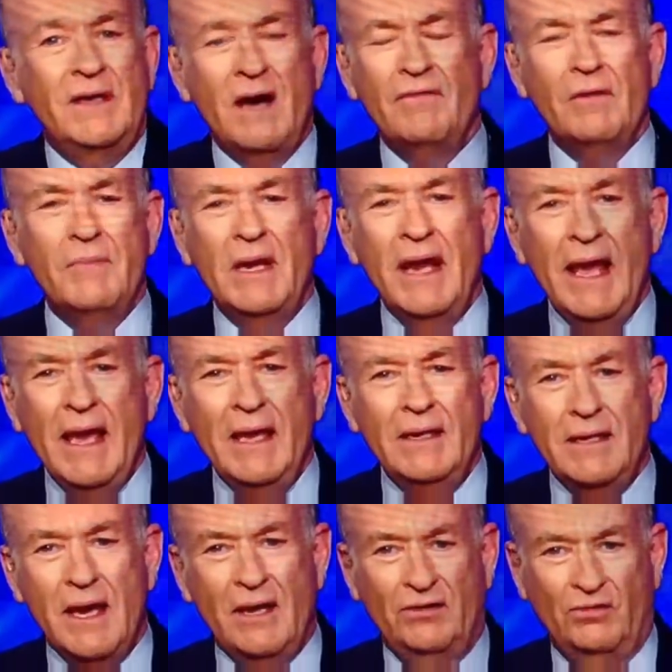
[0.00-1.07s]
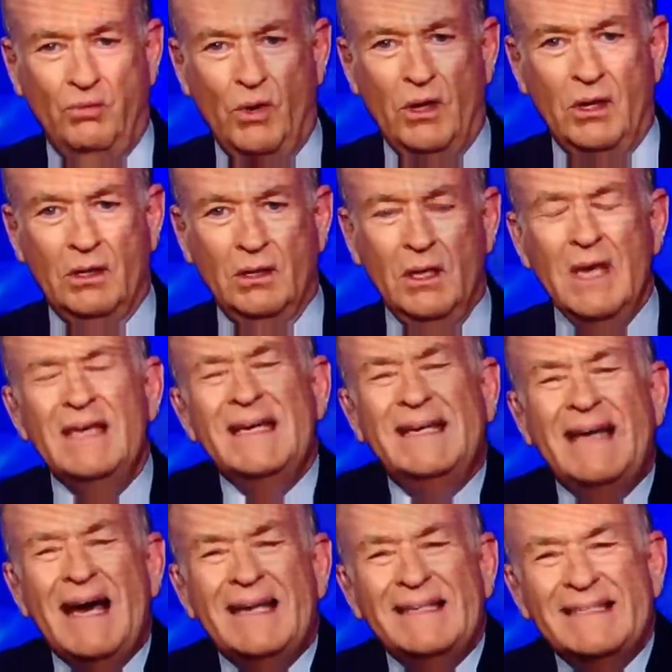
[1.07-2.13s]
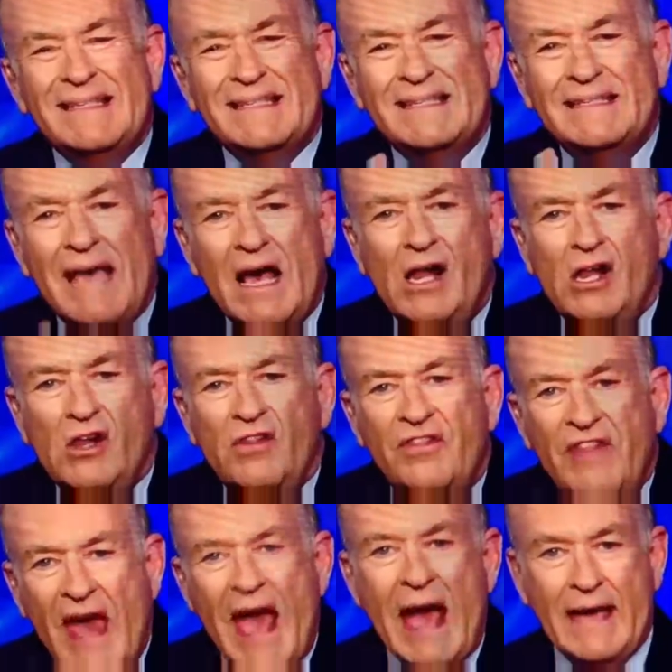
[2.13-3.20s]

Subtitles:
Than government handouts will. You gotta sell that.